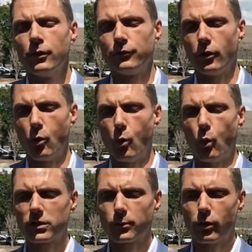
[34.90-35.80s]
So
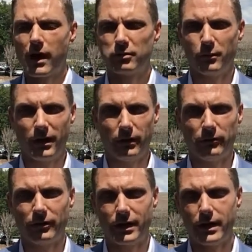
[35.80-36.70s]
what the problem
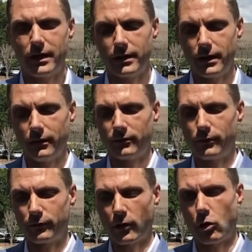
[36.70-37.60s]
is
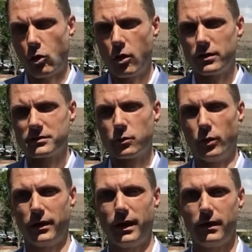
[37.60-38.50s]
there's a clause
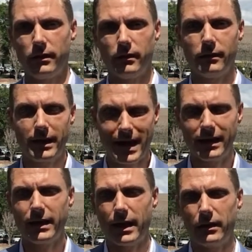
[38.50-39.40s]
within the
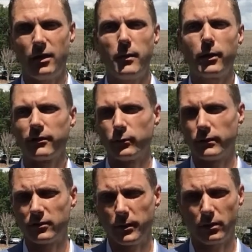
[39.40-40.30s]
ADA, the Americans with
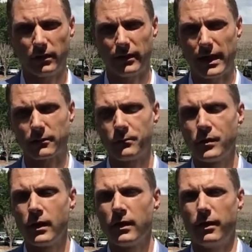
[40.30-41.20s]
Disabilities Act,
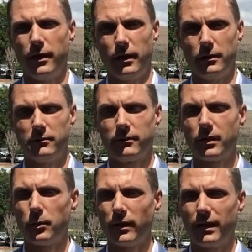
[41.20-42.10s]
that
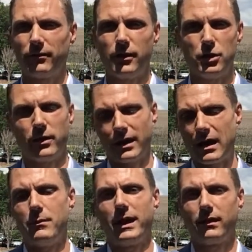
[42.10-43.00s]
stipulates that you
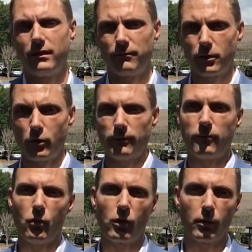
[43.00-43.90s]
cannot make it difficult
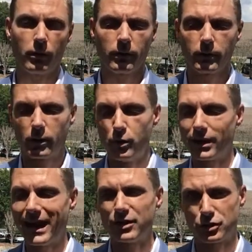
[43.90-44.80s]
for
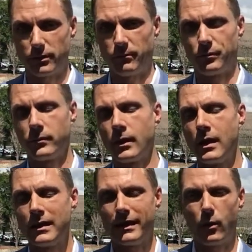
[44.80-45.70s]
communication.
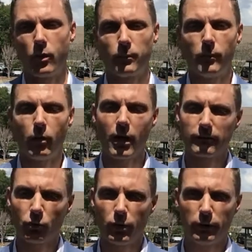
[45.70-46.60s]
Now, where a lot
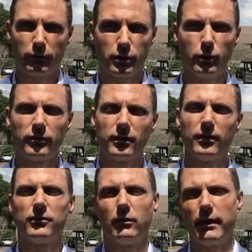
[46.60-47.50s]
of lawyers are using
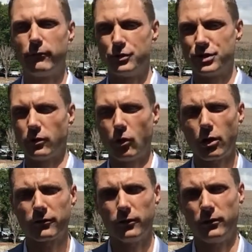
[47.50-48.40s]
this to leverage into
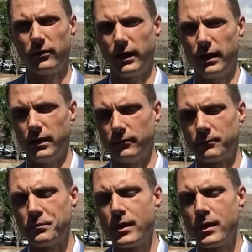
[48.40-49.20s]
lawsuits is